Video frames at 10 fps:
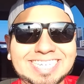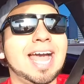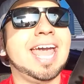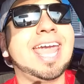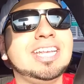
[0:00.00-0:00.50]

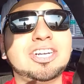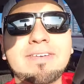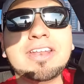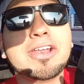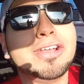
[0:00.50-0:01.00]
I hate
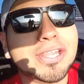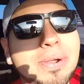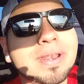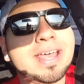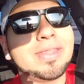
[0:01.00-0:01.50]
driving on a
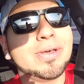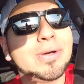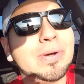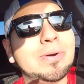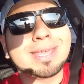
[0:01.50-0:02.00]
donut
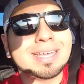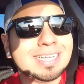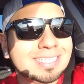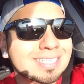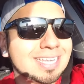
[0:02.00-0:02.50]
though,
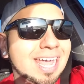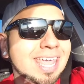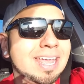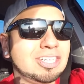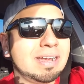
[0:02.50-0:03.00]
because I
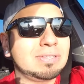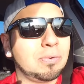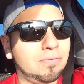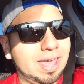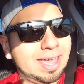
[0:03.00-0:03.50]
can't drive so
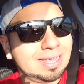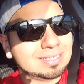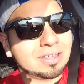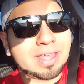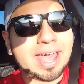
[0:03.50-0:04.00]
fast on the